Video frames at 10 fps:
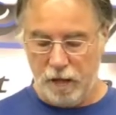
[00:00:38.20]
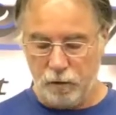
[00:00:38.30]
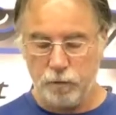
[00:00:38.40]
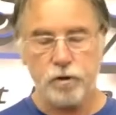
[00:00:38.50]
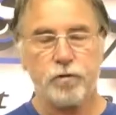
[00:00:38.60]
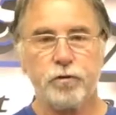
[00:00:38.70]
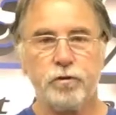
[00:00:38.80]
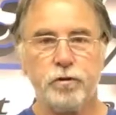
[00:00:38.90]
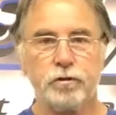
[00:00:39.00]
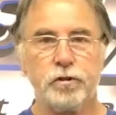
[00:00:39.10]
And when you're through
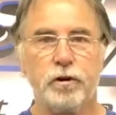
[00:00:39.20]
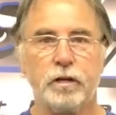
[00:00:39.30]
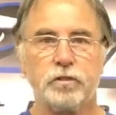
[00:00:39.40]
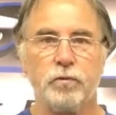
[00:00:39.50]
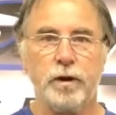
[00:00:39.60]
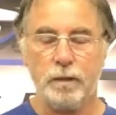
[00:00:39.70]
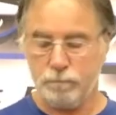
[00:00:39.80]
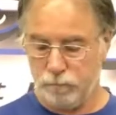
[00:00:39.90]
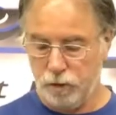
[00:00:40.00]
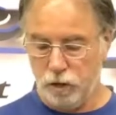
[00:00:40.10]
using your ExoRam,
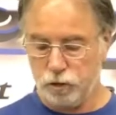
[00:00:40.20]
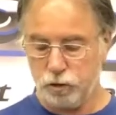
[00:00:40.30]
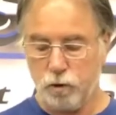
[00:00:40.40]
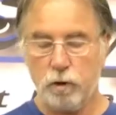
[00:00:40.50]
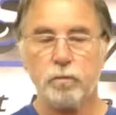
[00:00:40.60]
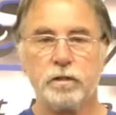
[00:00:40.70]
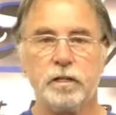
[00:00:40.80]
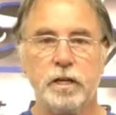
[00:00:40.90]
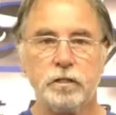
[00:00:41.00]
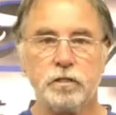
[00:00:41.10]
store it with
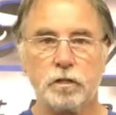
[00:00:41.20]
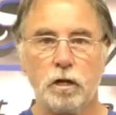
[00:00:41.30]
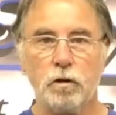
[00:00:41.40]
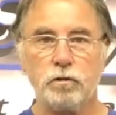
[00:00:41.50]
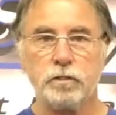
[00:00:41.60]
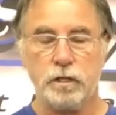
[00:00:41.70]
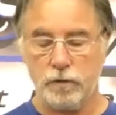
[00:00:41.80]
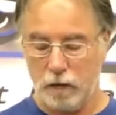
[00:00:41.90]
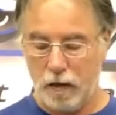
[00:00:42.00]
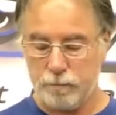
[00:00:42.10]
the hinges closed in
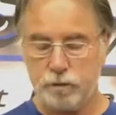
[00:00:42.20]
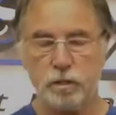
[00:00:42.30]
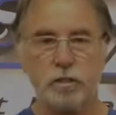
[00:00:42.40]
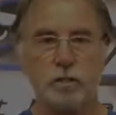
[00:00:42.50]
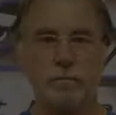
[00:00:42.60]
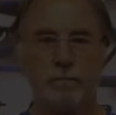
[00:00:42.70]
the lock position.